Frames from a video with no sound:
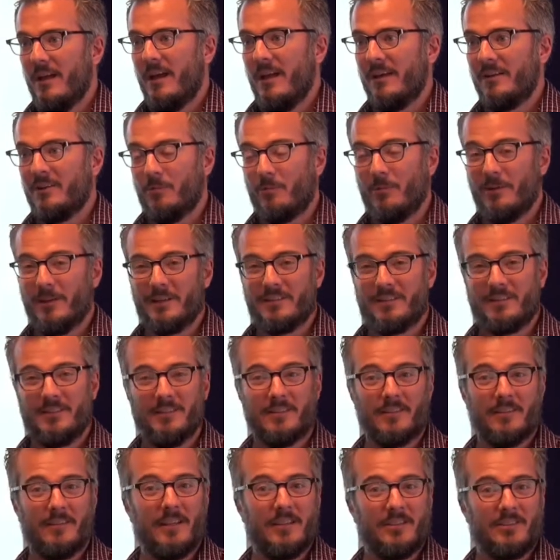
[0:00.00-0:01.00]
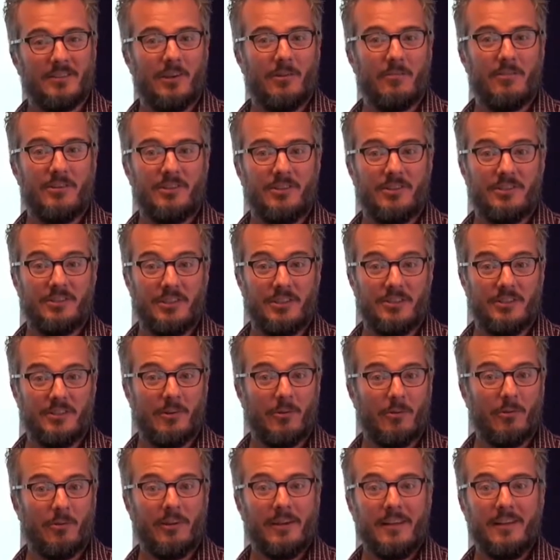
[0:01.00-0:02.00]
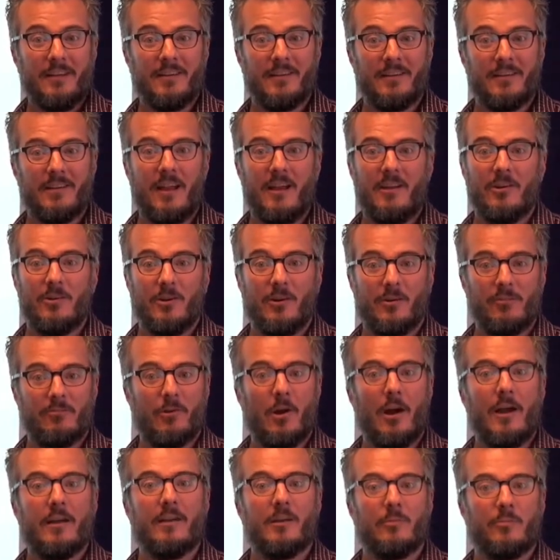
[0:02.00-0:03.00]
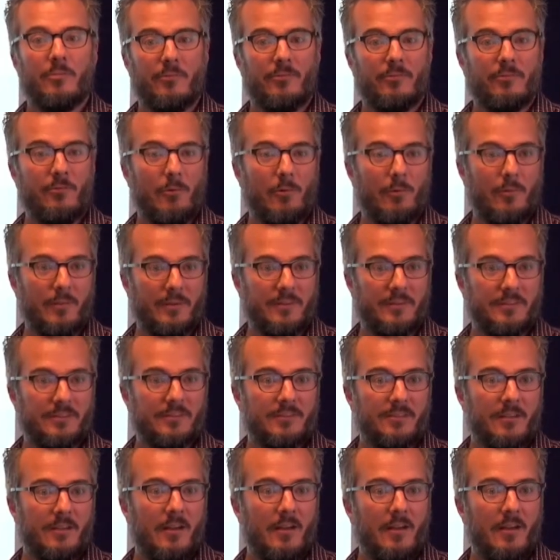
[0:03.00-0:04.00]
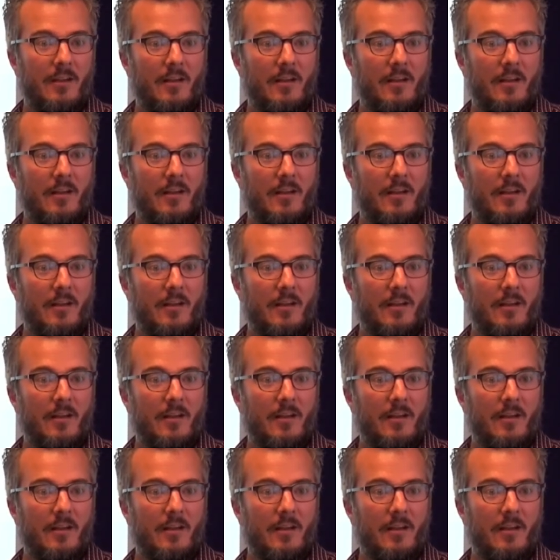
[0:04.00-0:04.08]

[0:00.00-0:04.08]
And to what extent do they serve as just a general indicator of writing performance?